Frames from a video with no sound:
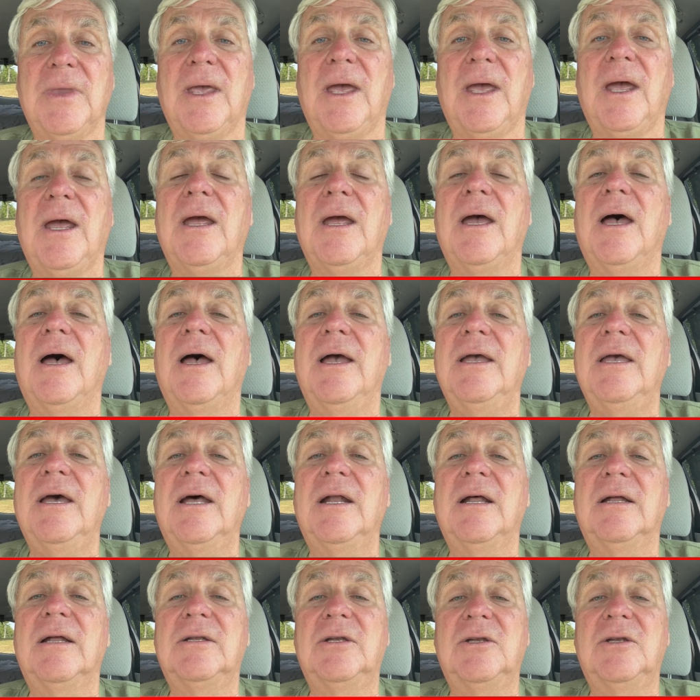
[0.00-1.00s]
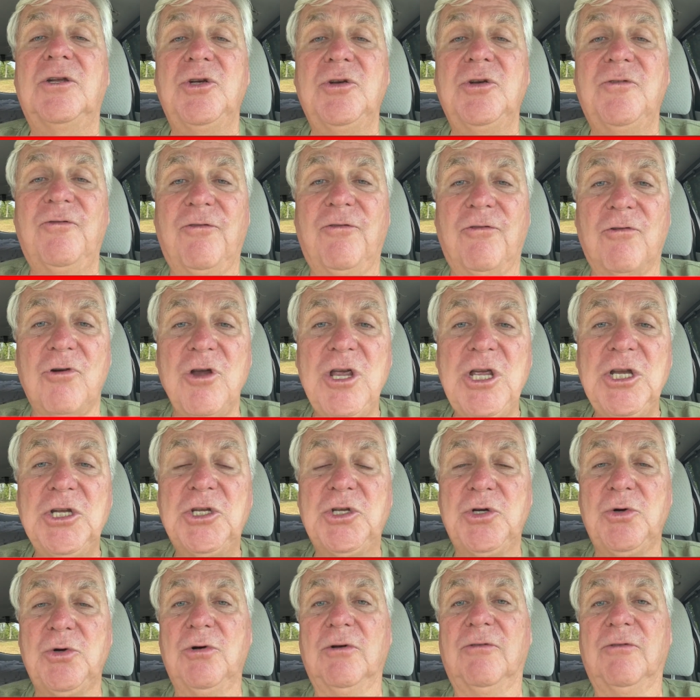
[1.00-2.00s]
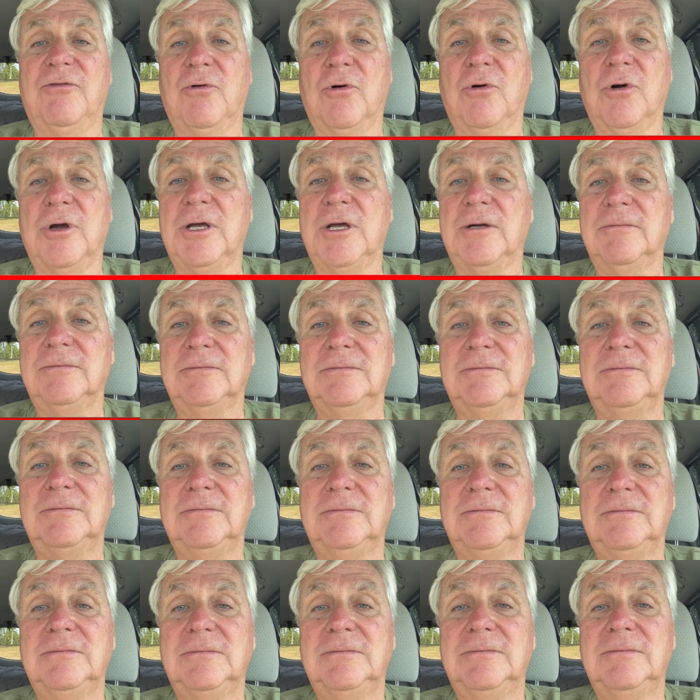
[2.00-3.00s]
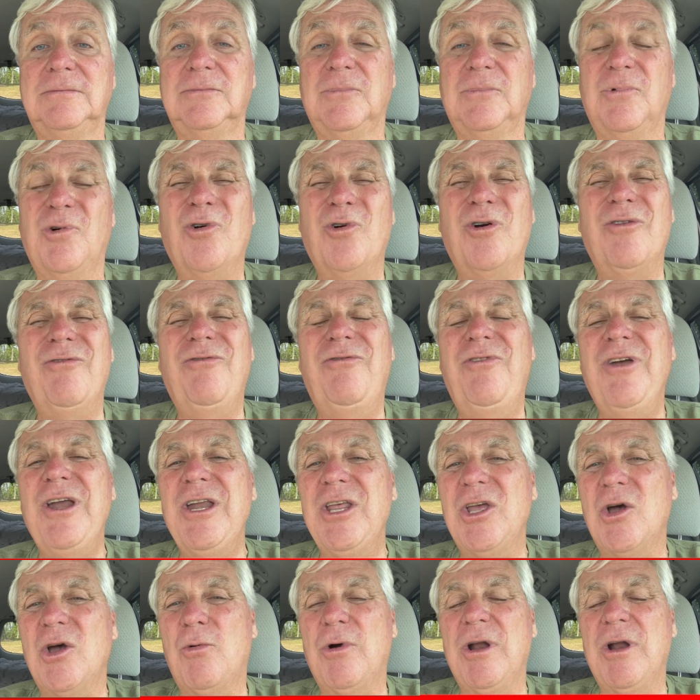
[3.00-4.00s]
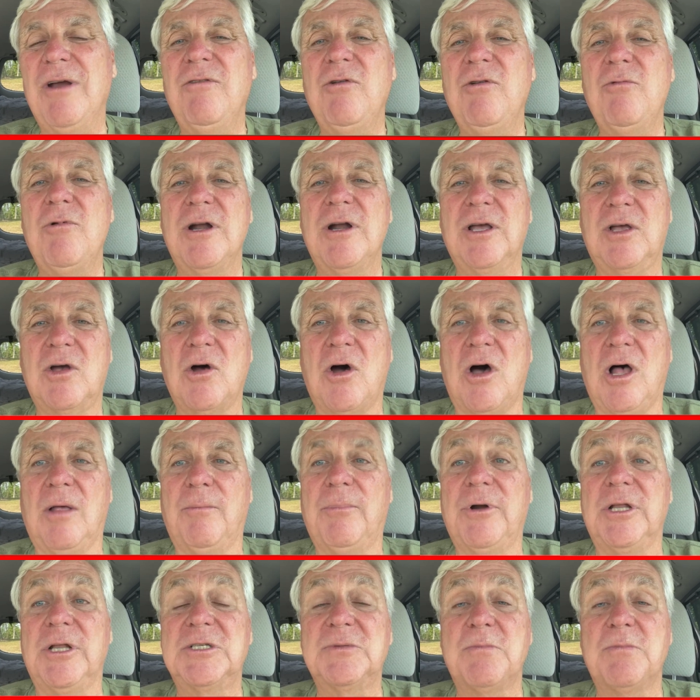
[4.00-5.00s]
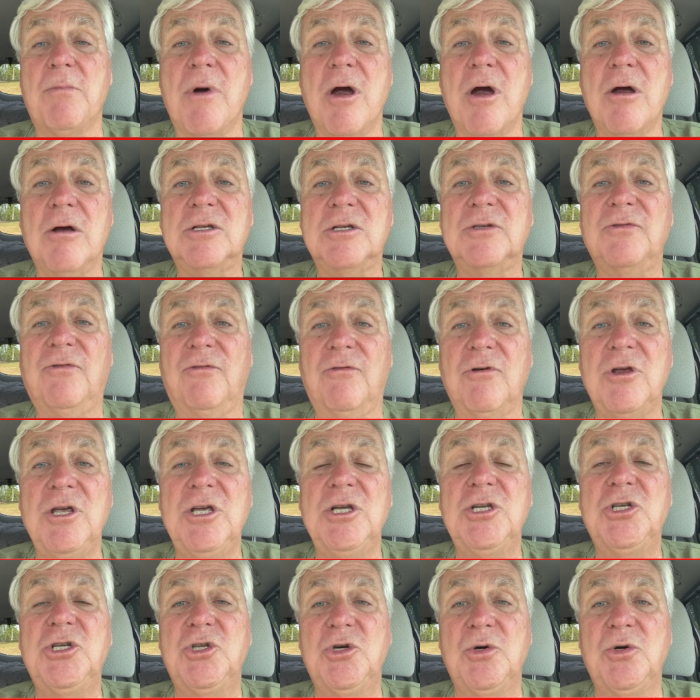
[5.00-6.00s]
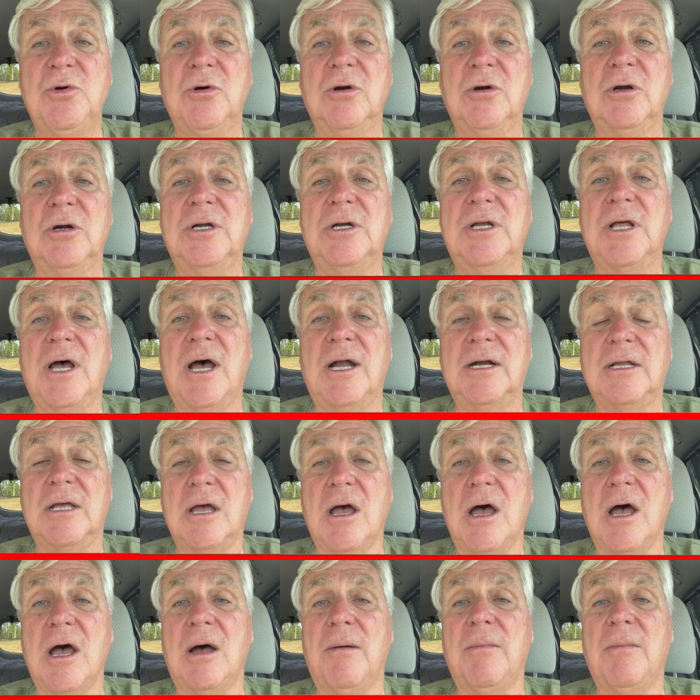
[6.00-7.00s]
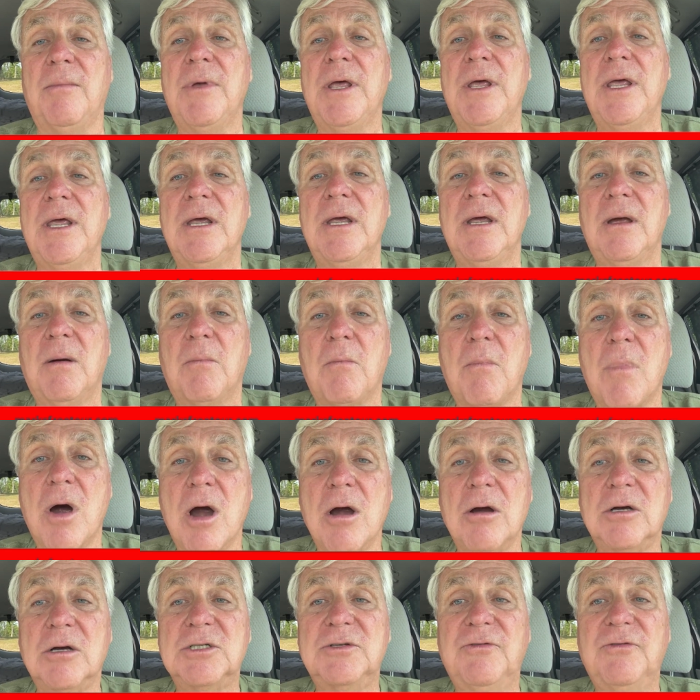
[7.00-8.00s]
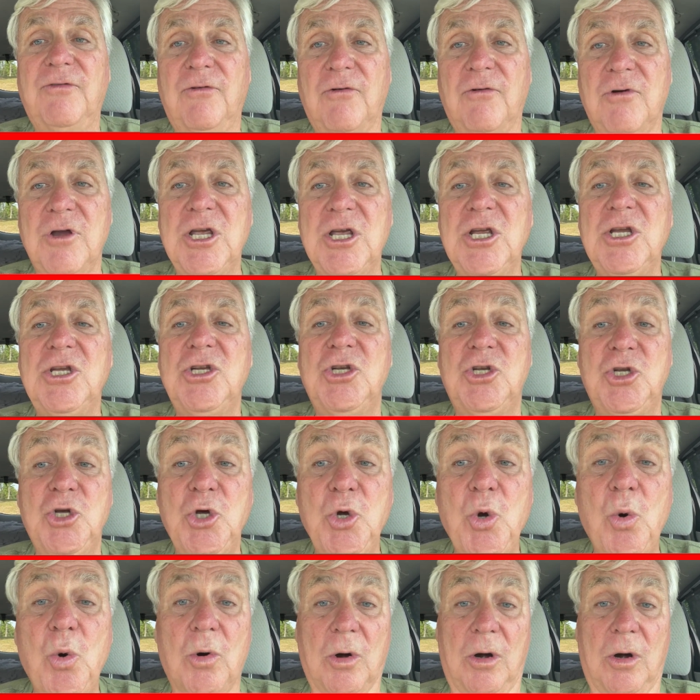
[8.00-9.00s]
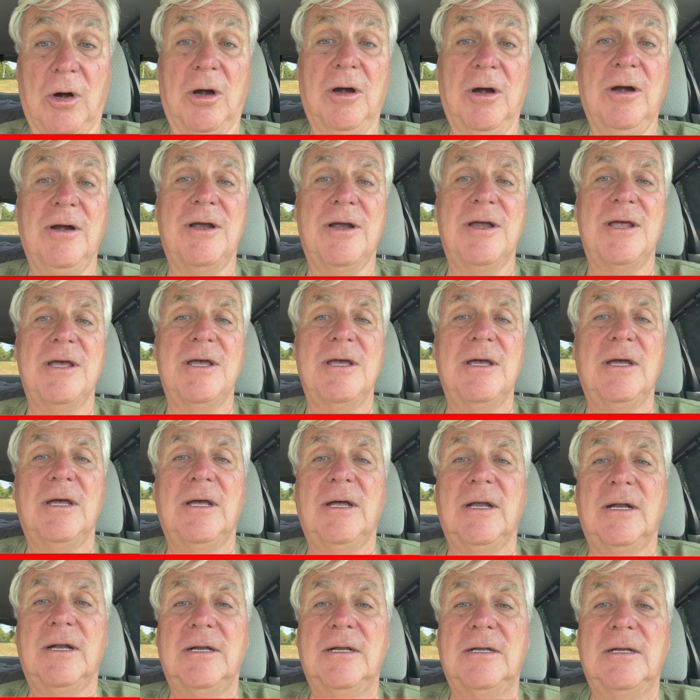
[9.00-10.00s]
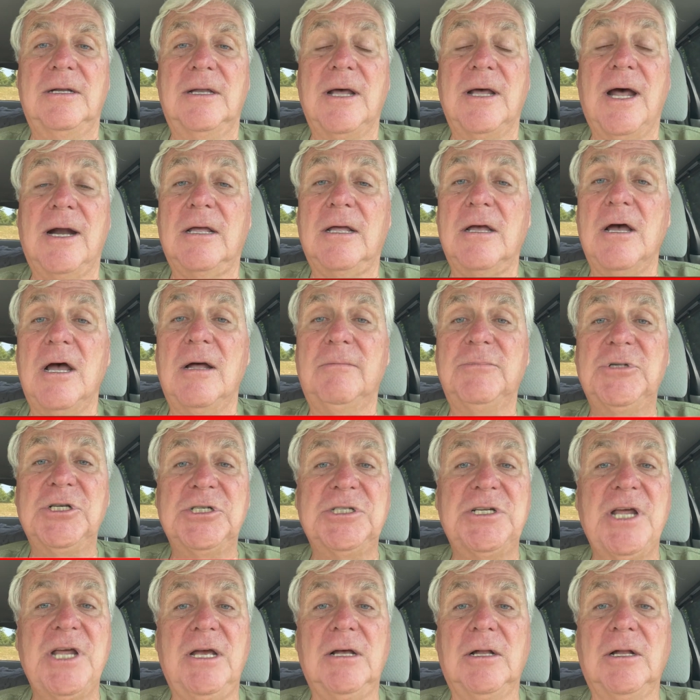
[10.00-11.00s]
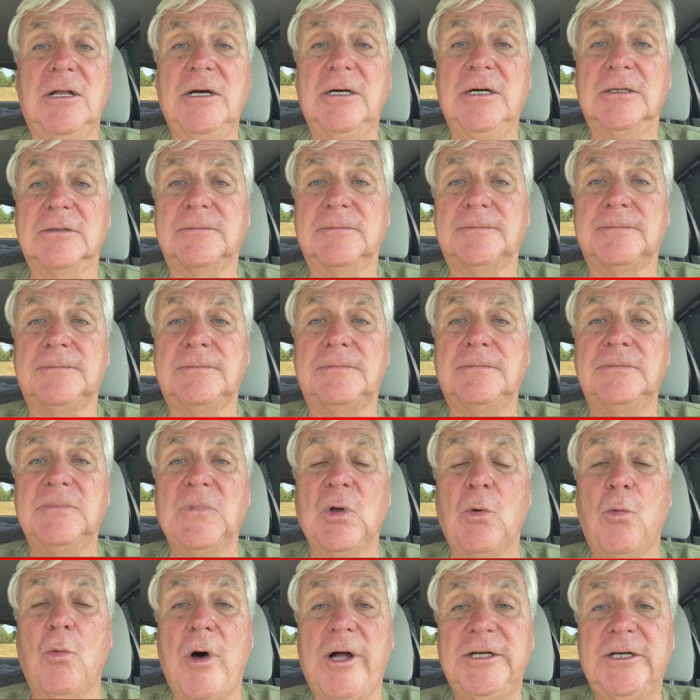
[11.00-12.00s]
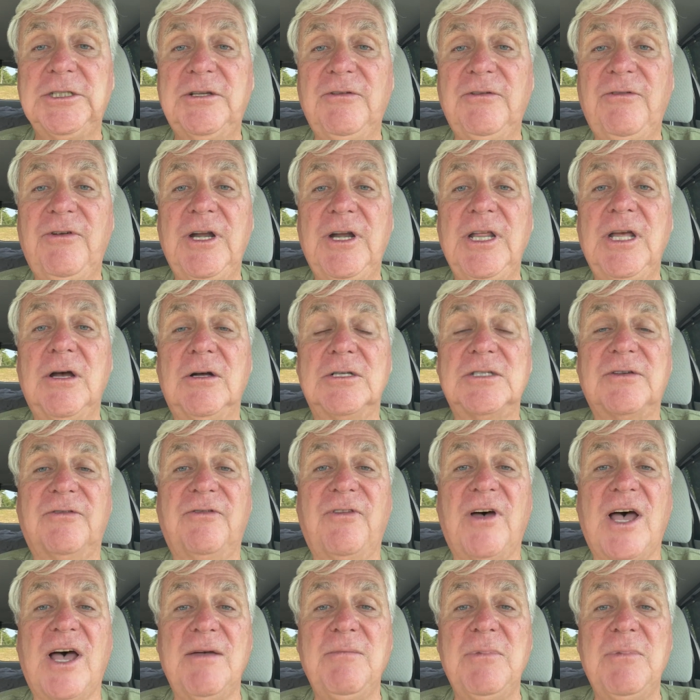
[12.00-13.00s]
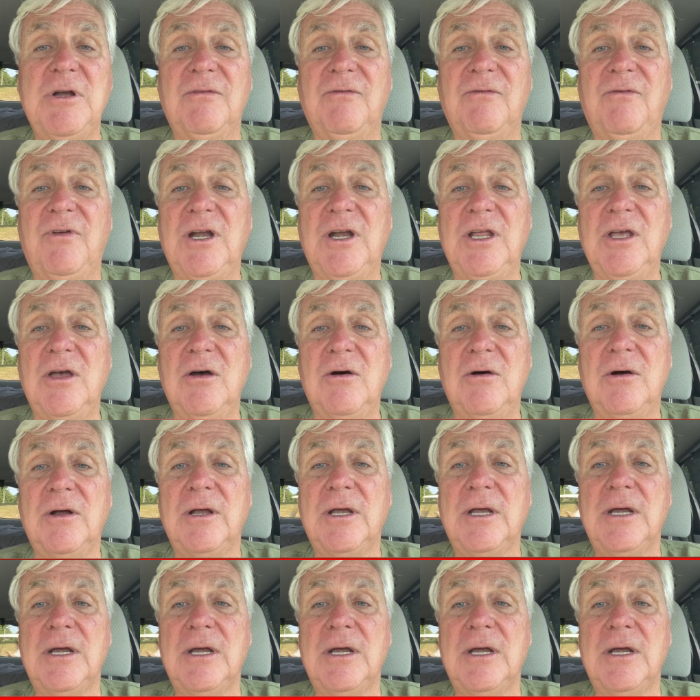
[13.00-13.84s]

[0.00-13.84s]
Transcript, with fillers: Hey, I got a free tour for you or a video, whatever you want to call it, but it's marksfreetour.com. marksfreetour.com. Just take a look. Watch the video. It's a five-minute video.